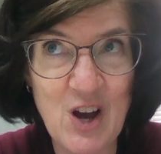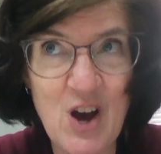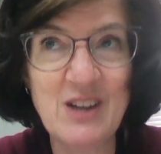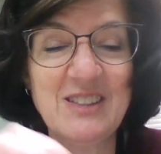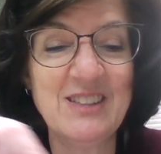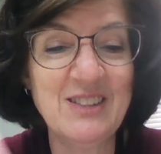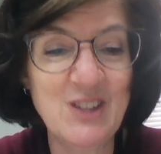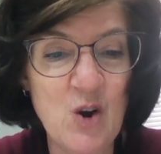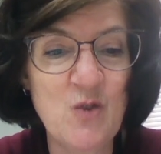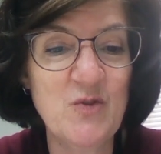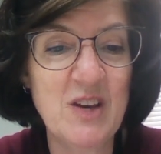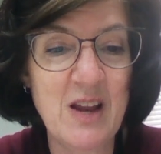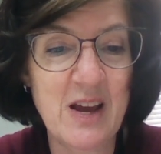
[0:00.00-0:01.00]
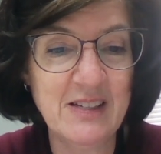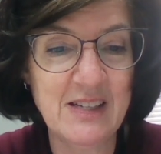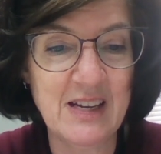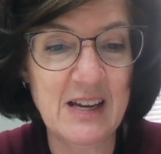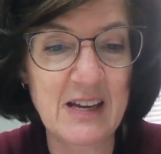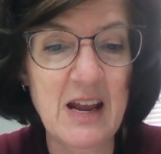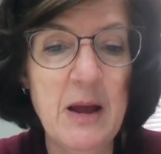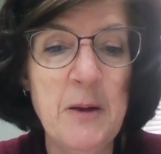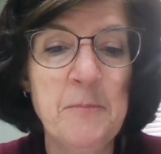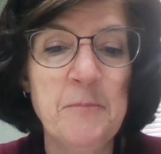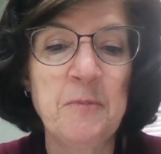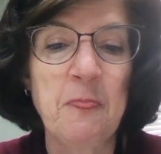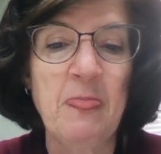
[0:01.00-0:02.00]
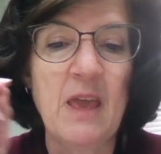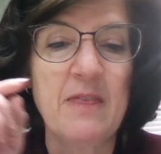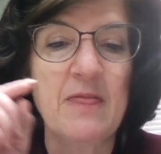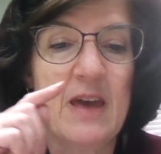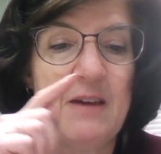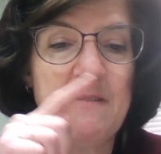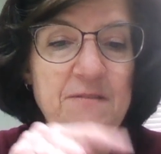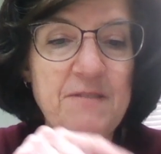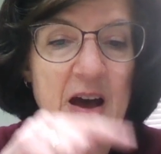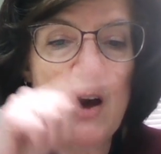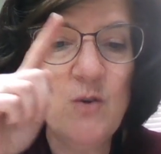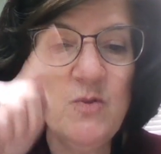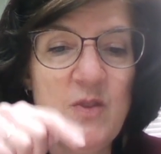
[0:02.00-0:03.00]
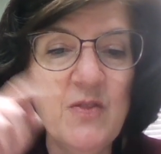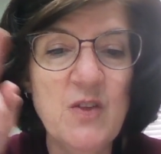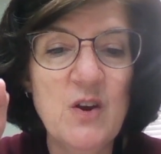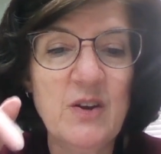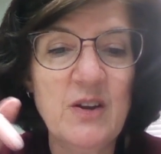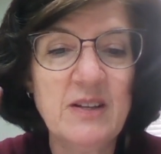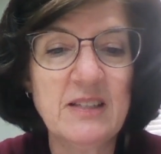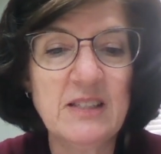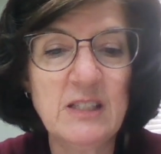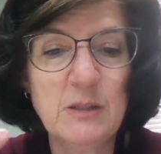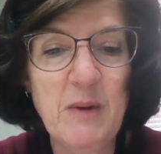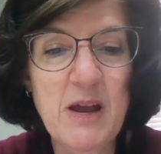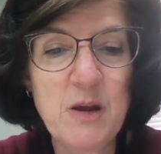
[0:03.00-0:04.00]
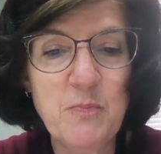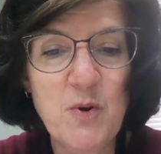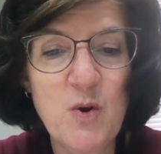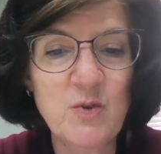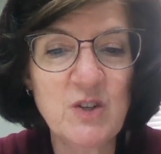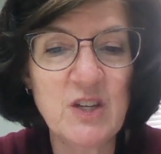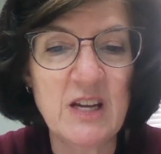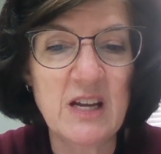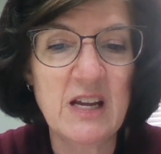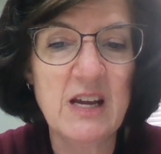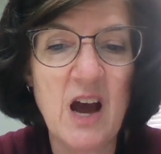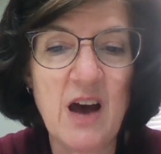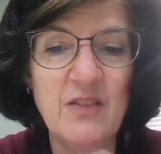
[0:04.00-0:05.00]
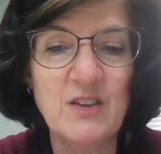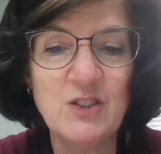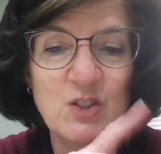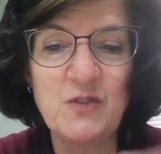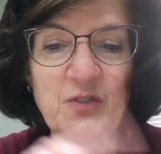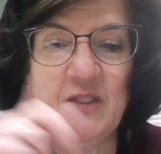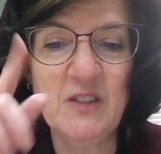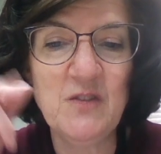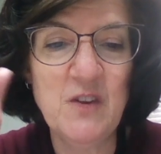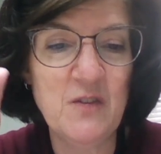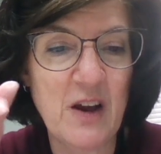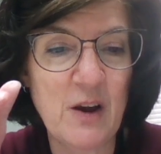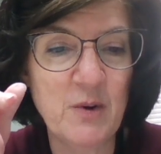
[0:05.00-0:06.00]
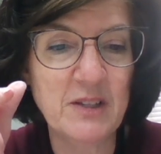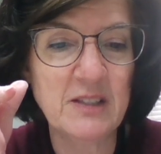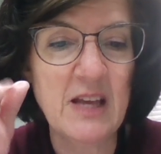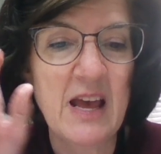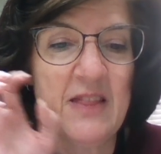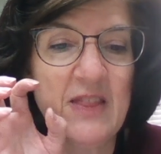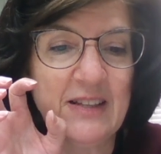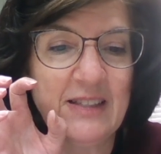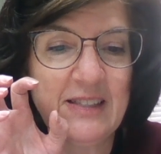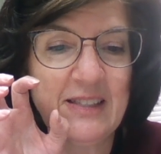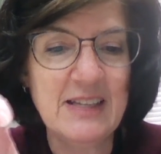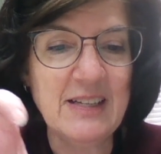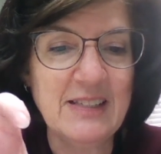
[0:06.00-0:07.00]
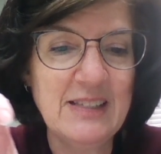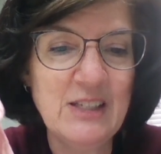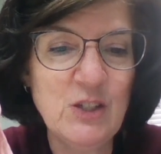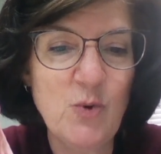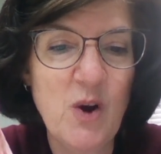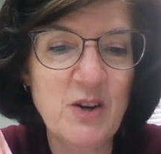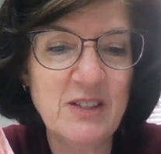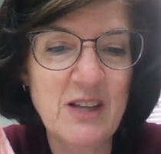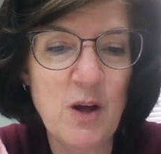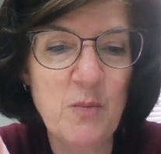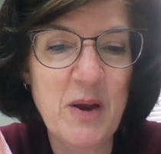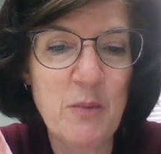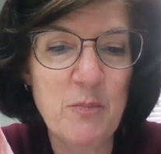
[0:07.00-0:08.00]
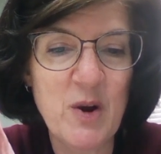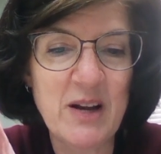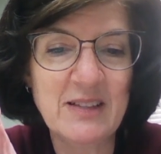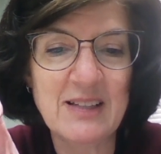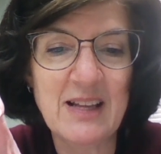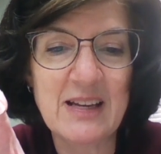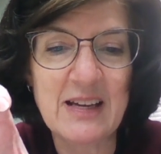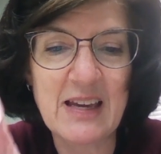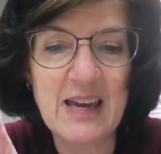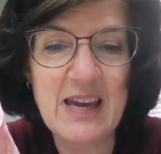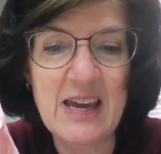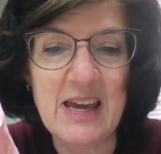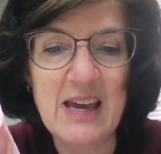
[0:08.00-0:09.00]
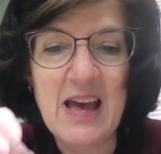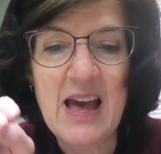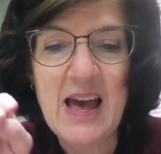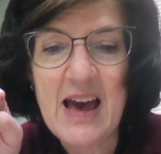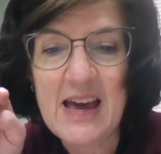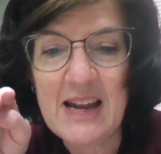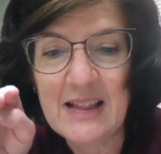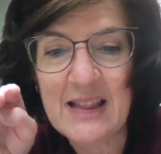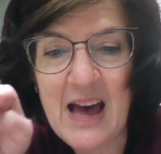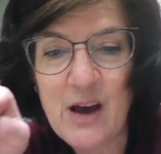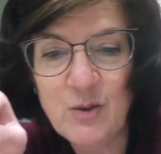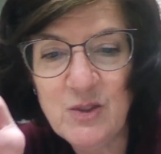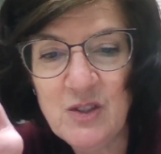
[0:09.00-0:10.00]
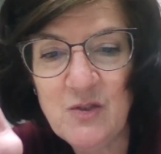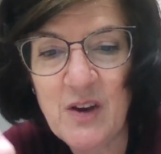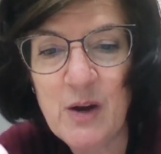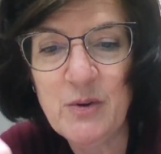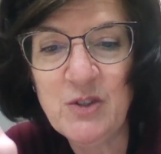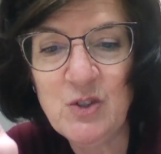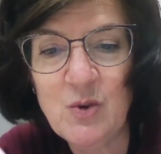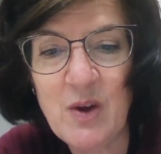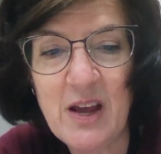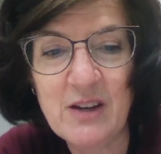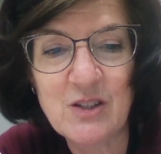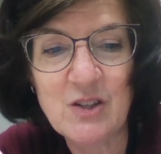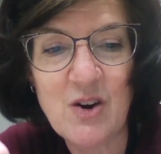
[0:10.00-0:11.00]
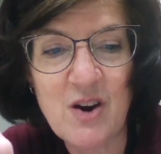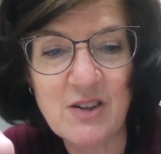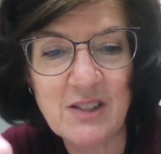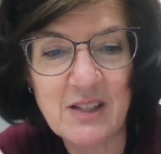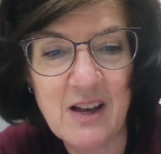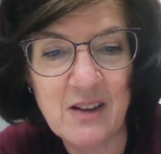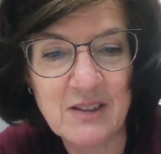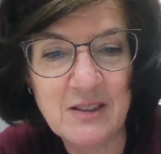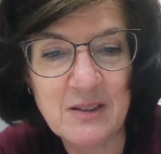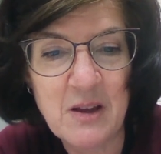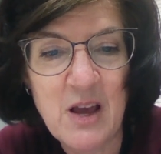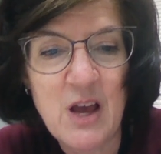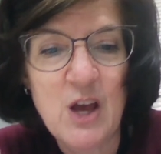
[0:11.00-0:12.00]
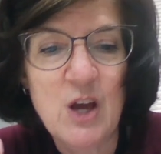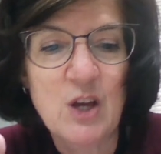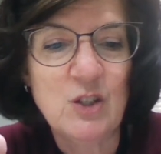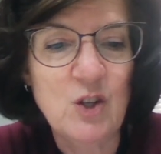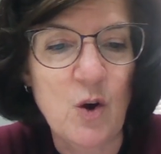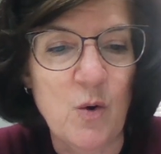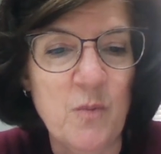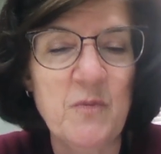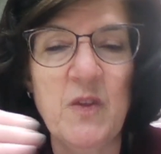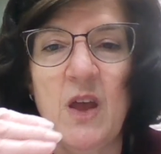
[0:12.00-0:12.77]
causes COVID-19, they found that there is a spike protein on the surface of the virus that sticks into our cell membranes like a key and allows the virus to enter our cells. So